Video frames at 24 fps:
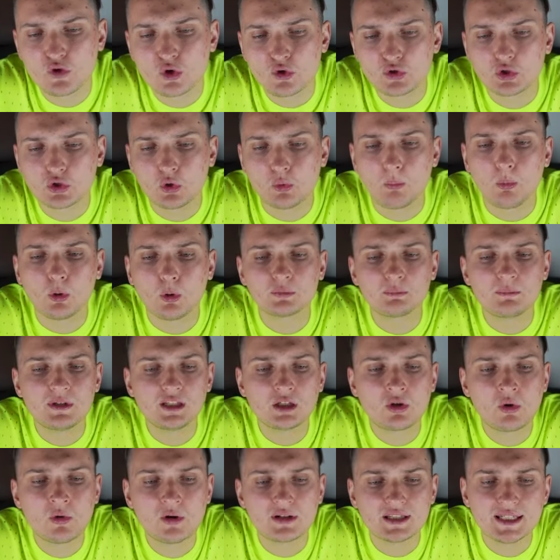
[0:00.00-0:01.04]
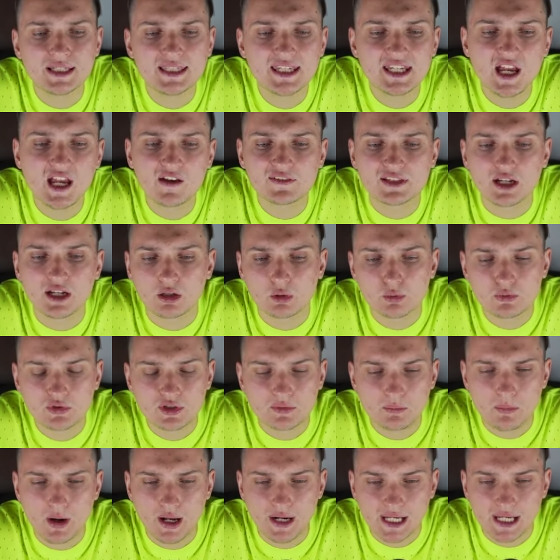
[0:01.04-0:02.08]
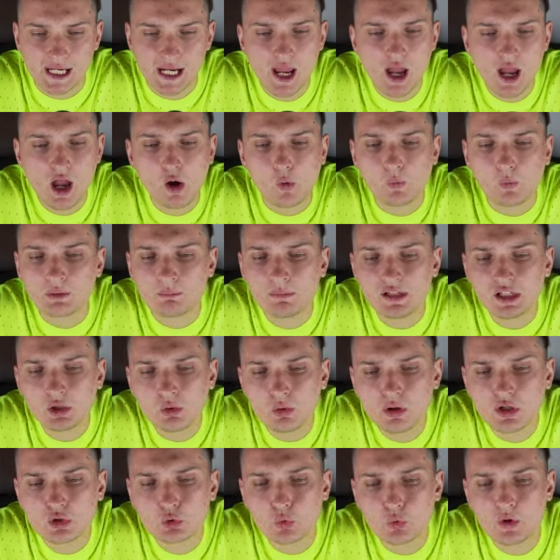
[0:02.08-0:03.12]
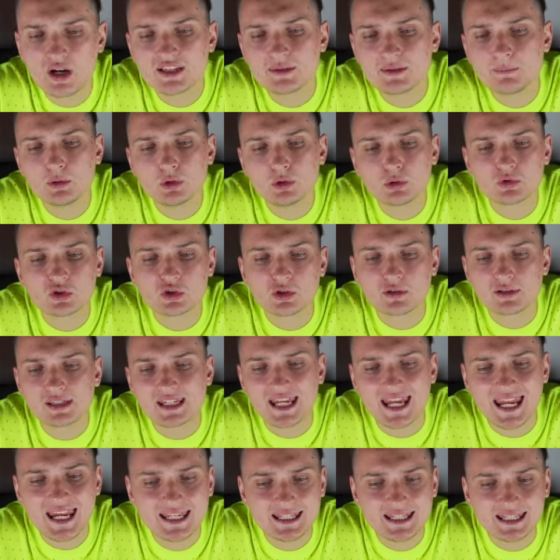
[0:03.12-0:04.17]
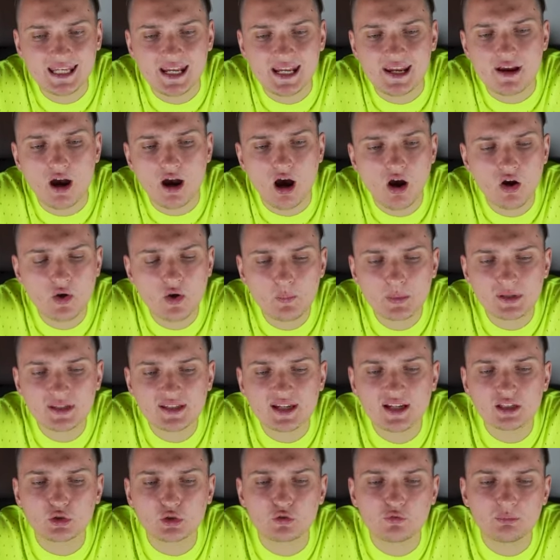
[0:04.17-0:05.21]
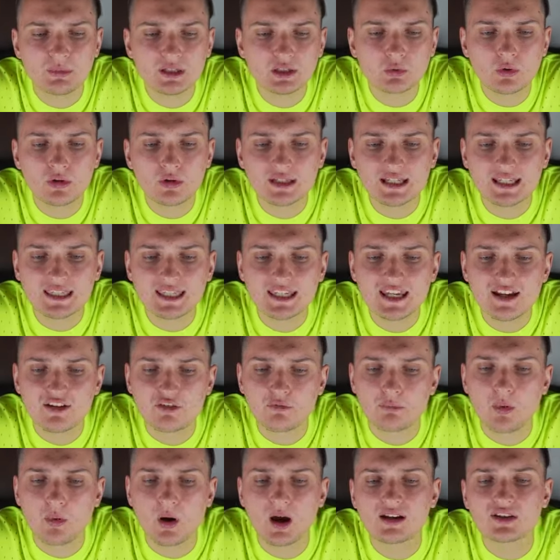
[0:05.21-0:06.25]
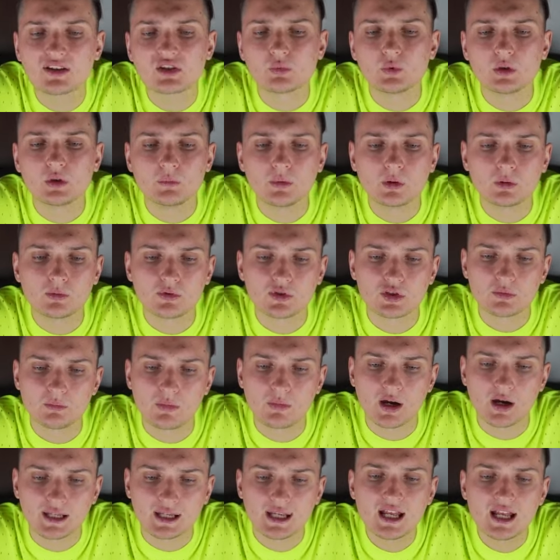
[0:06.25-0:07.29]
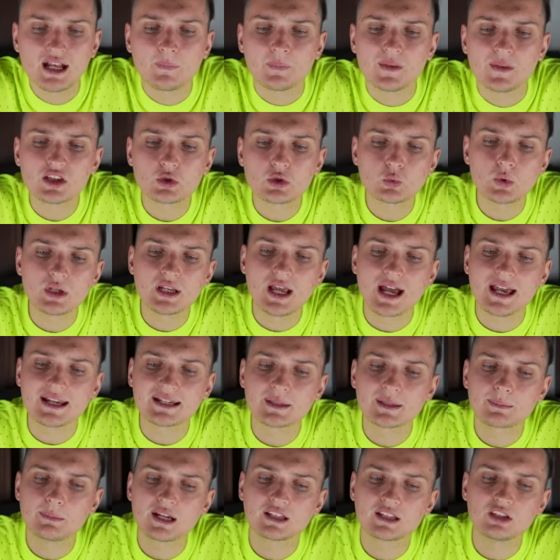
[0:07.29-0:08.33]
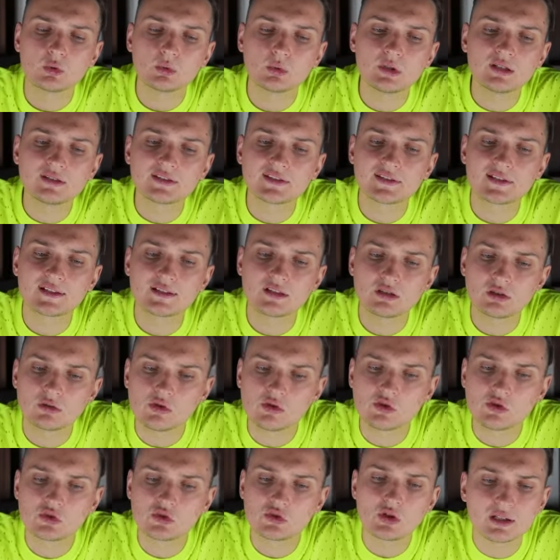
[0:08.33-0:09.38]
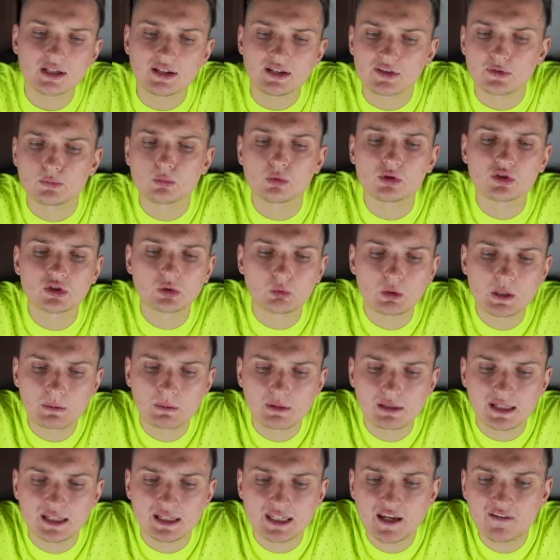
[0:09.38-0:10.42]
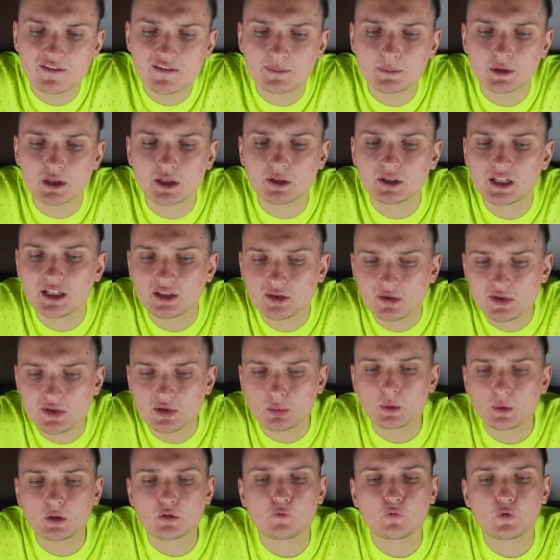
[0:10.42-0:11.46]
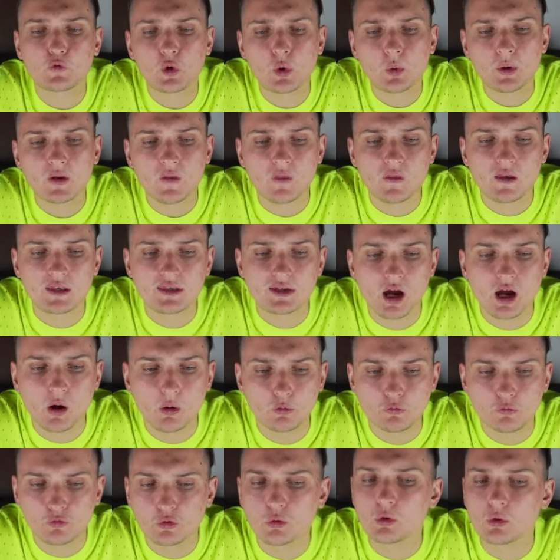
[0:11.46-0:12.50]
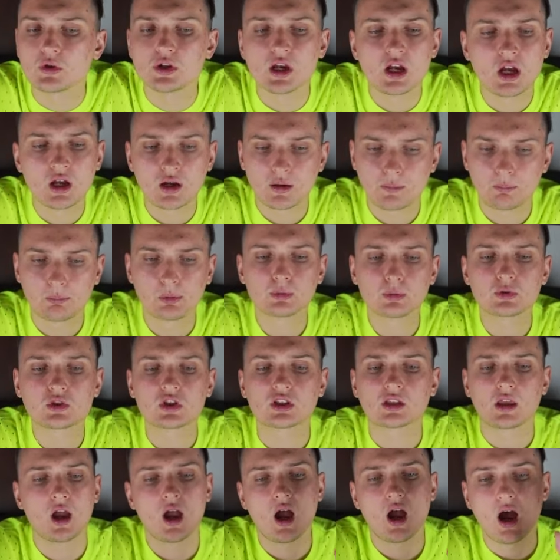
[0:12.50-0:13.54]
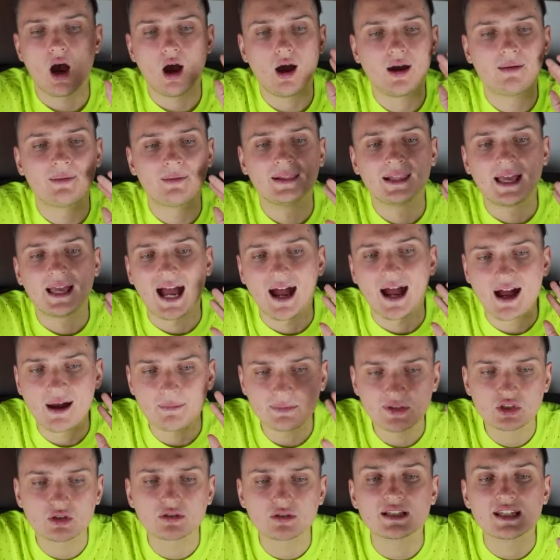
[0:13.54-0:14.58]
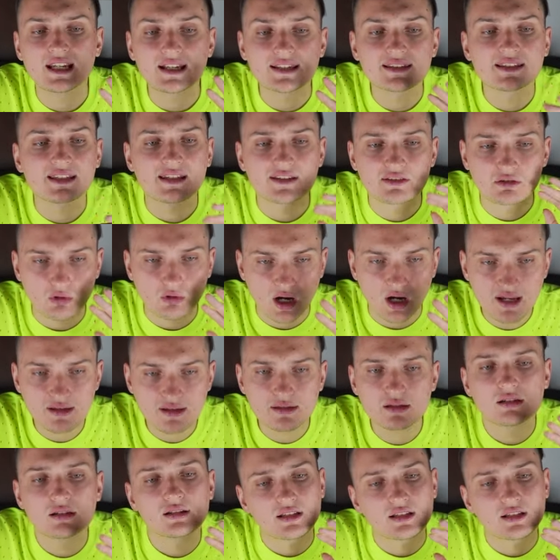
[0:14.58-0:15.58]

who bought Bitcoin ETFs are losing money. When Bitcoin trades below 38K, 100% of Bitcoin ETF buyers will be losing money. That's when I expect the real selling to start, as most crypto ETF speculators will throw in the towel for good. Bullshit. I'm sorry. Yes, he's right. He's